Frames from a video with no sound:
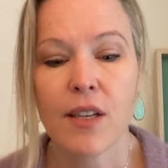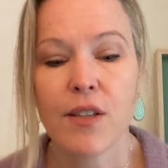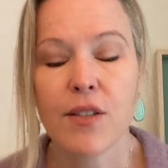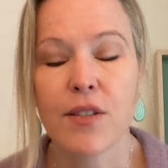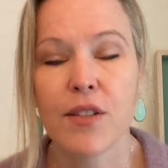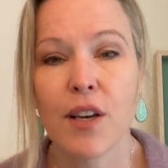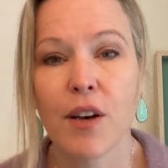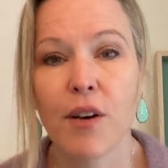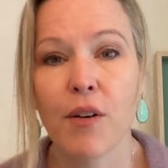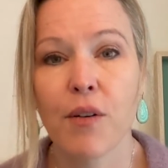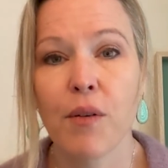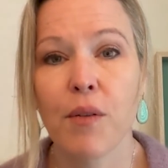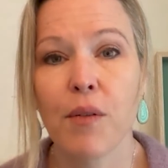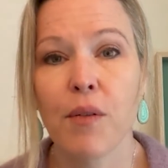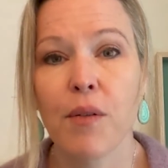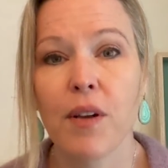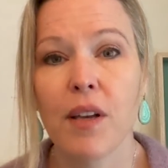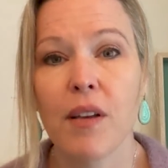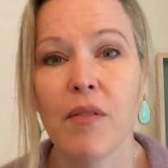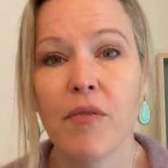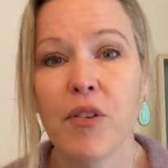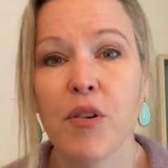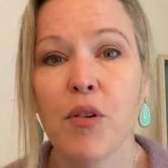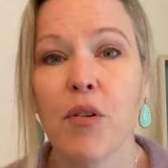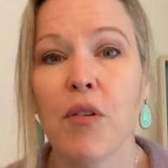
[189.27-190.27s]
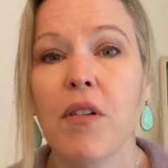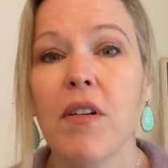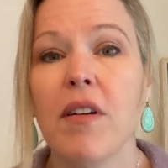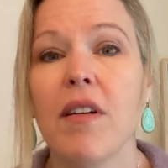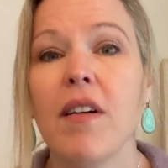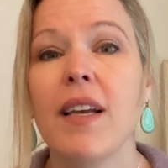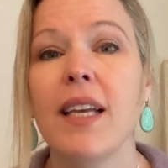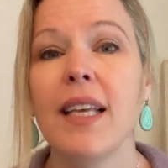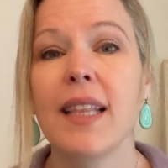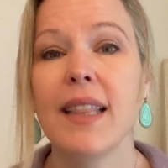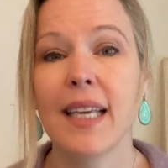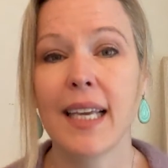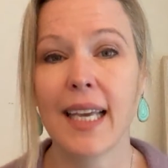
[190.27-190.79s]
So if
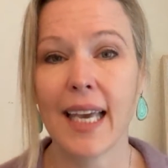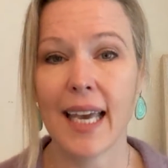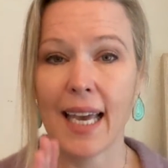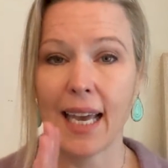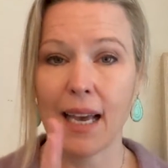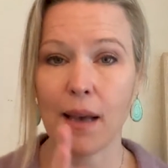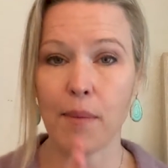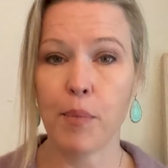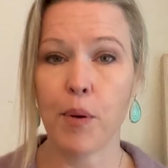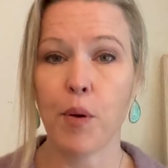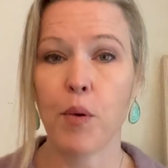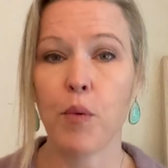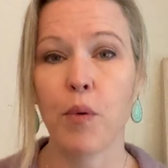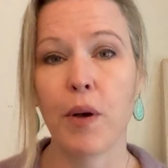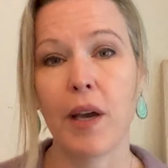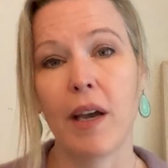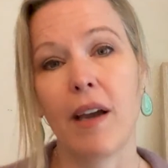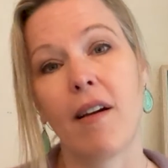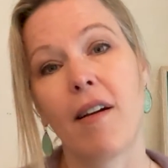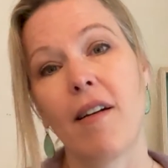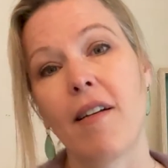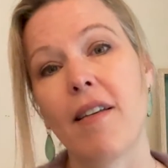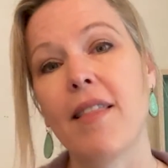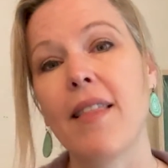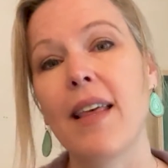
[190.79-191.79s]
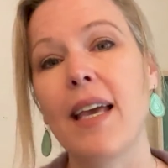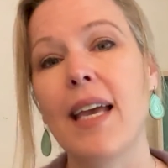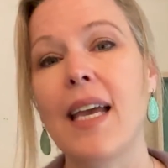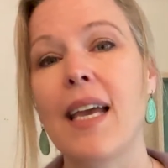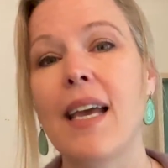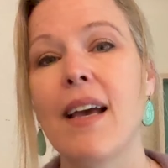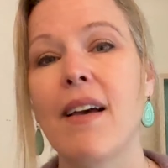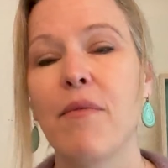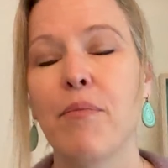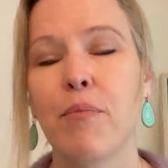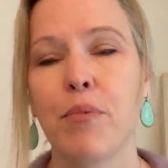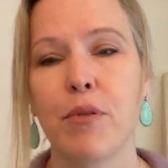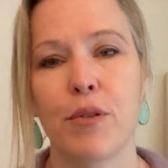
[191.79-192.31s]
you're in the camp where they
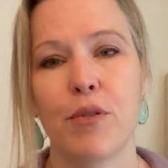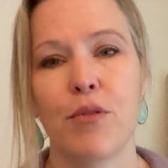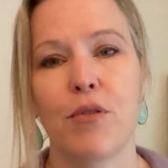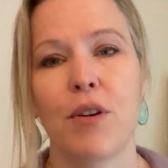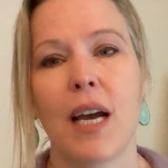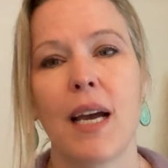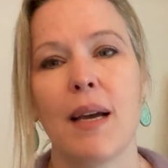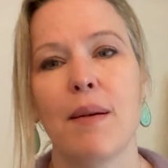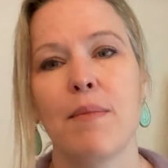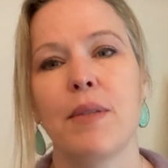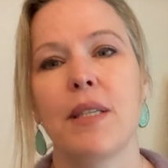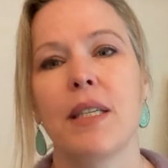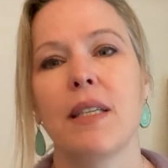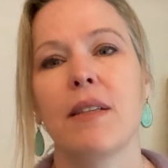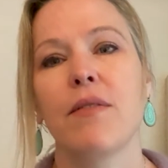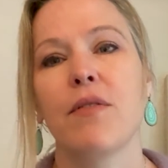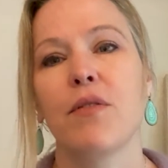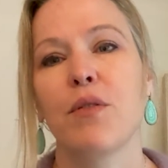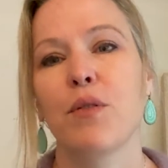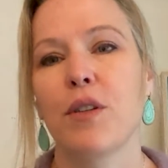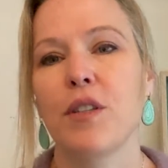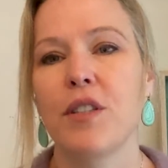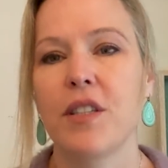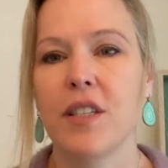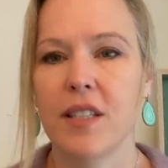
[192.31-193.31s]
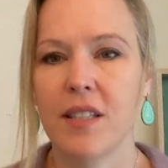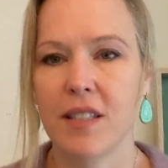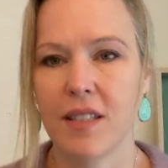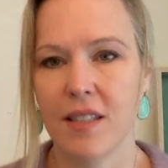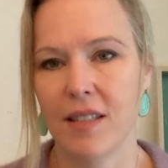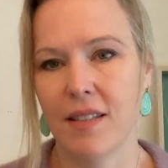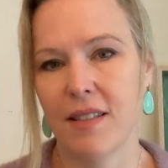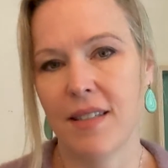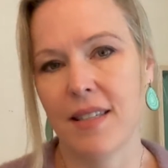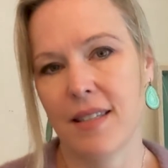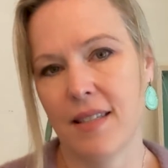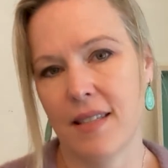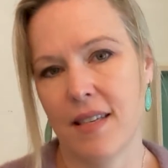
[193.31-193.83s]
have prescribed it for
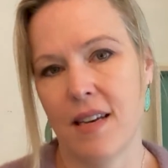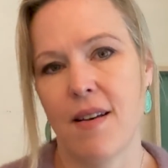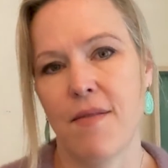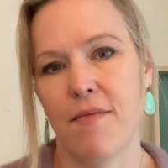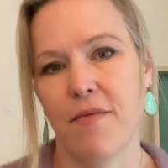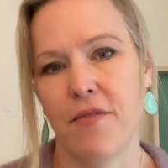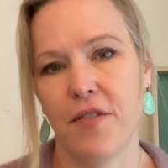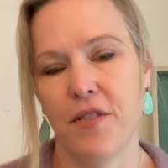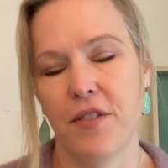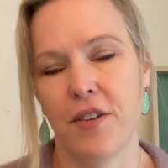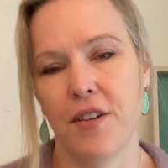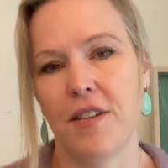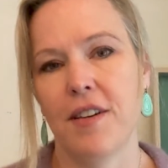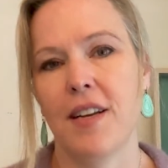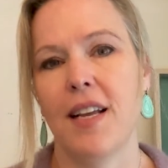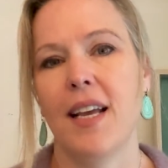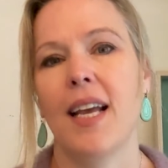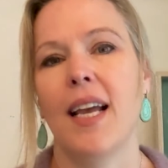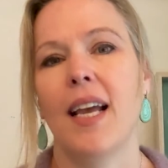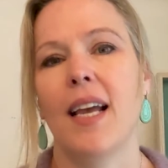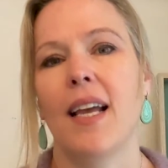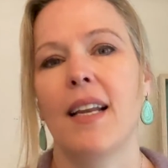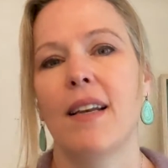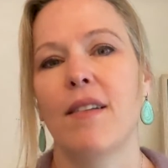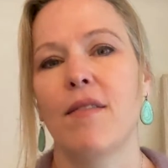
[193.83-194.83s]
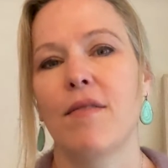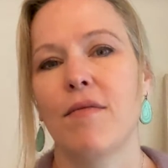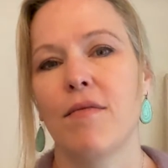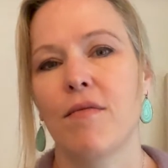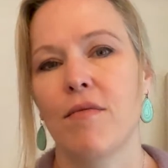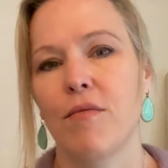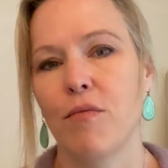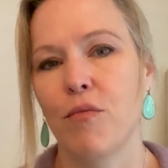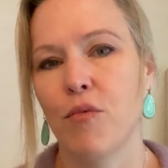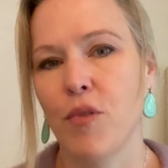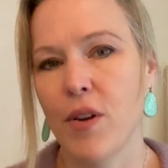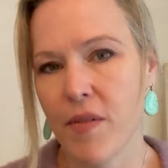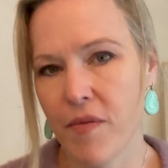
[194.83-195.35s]
just discomfort and
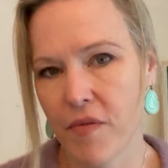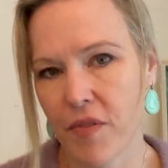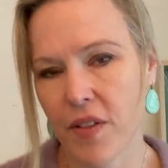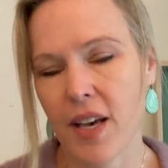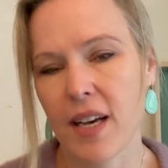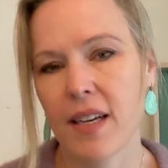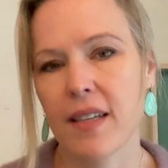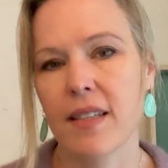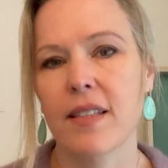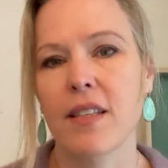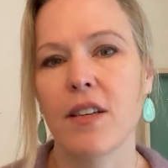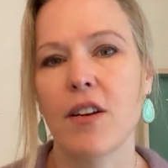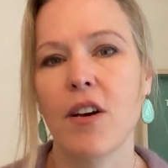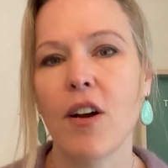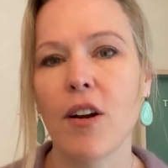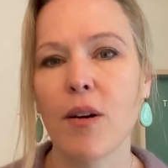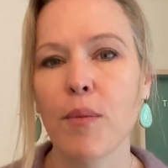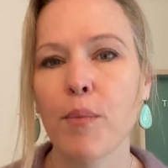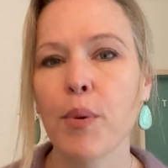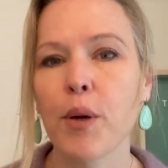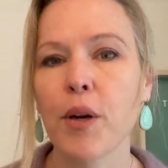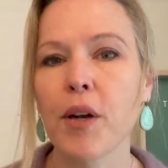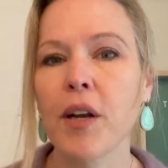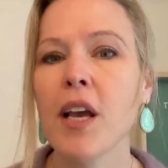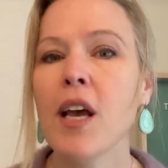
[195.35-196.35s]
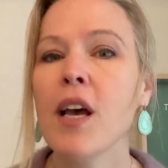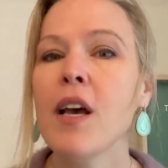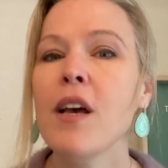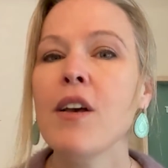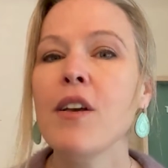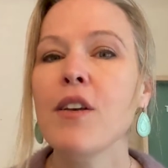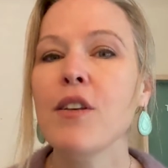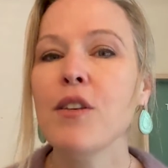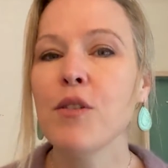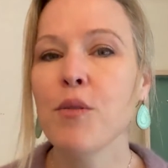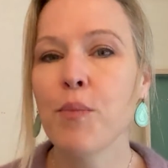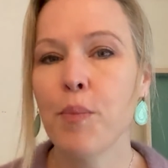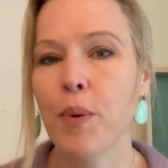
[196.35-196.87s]
reflux and heartburn,
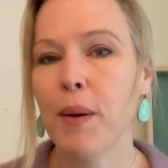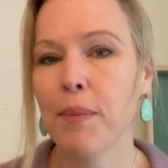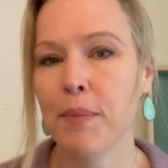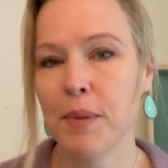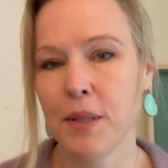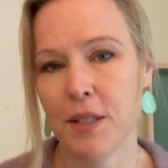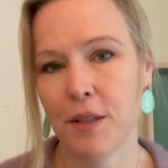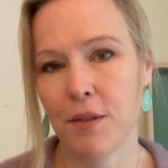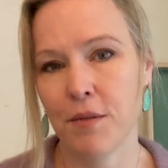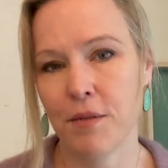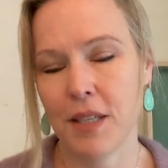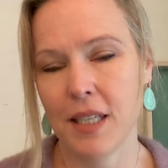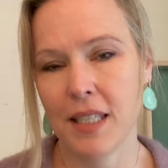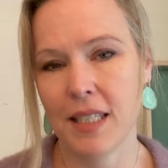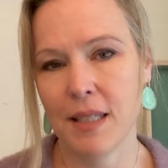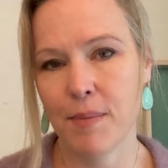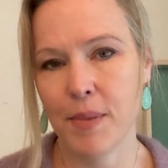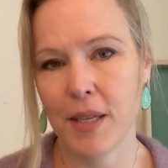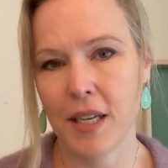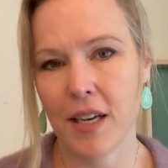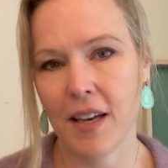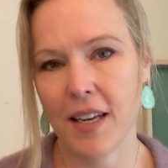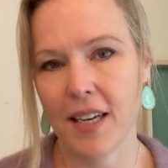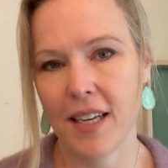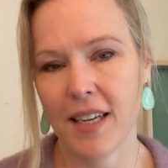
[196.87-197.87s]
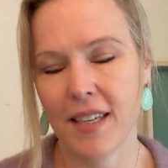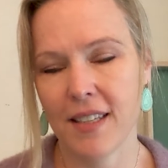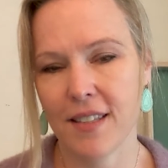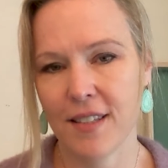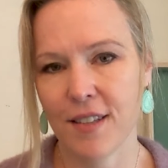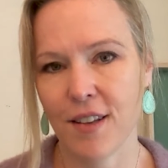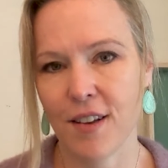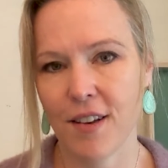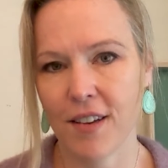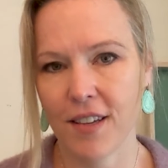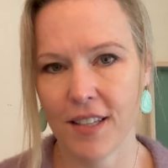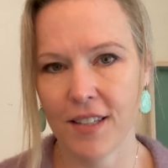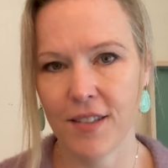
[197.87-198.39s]
you probably don't need to be on it as
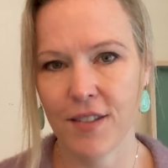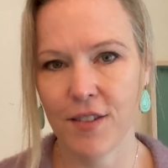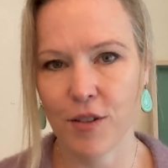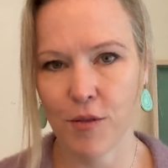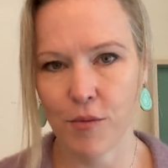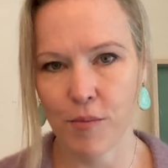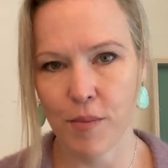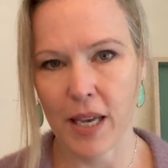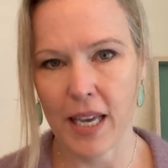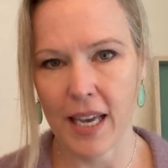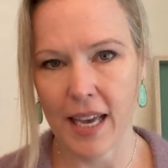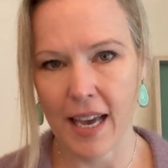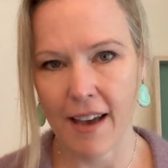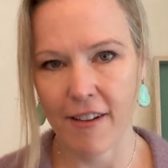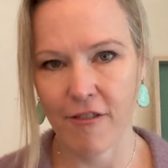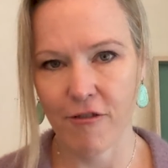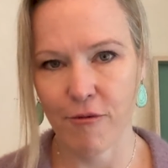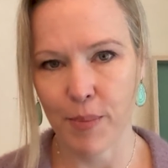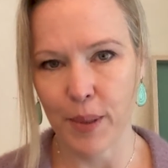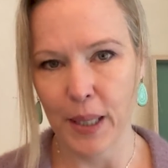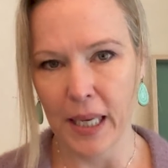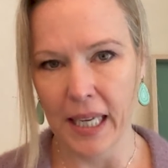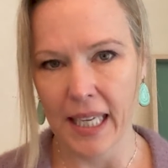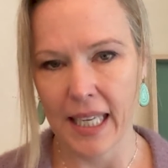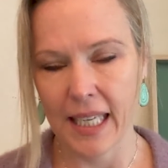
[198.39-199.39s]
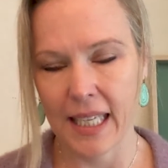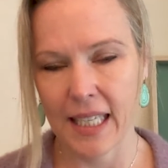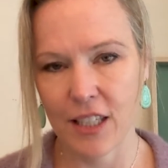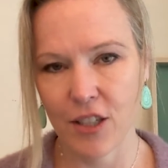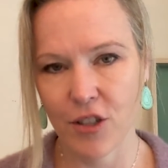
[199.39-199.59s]
long as you may have been.